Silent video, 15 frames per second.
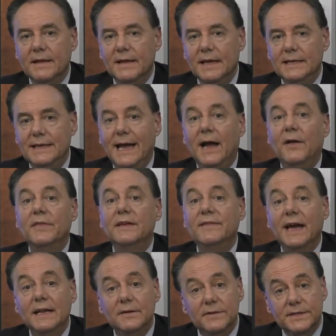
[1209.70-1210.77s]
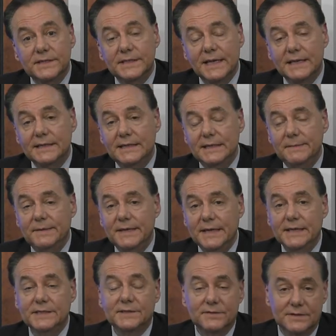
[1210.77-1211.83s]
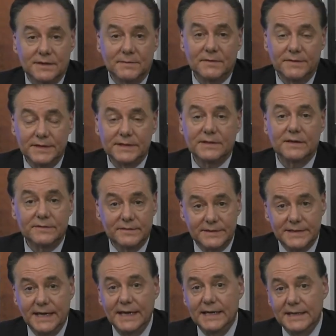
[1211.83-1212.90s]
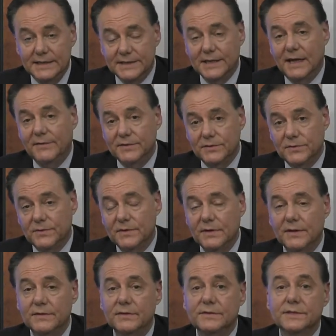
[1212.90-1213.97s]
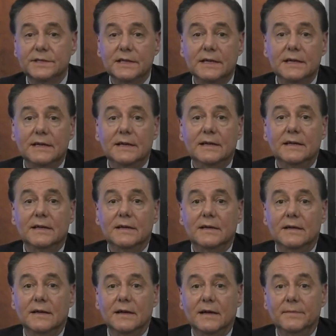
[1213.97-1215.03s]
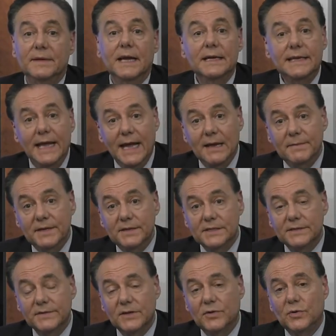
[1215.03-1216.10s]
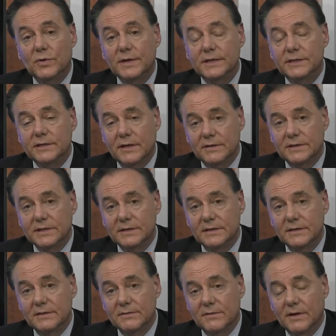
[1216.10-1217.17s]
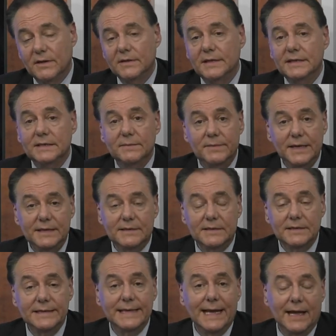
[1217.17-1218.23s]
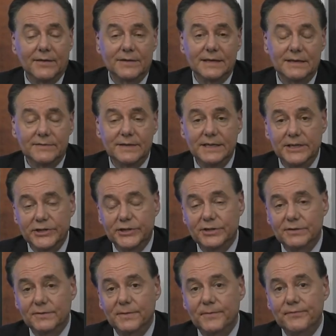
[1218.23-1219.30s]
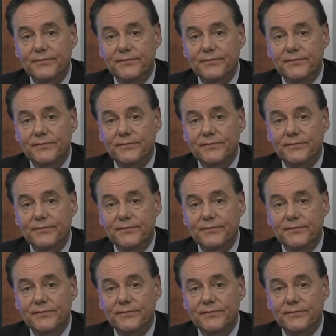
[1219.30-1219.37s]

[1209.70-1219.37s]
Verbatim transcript: And now they've had to extend TPS to a number of these countries, Haiti, Salvador, and others uh, again because of a court injunction while they debate the legality of the issue.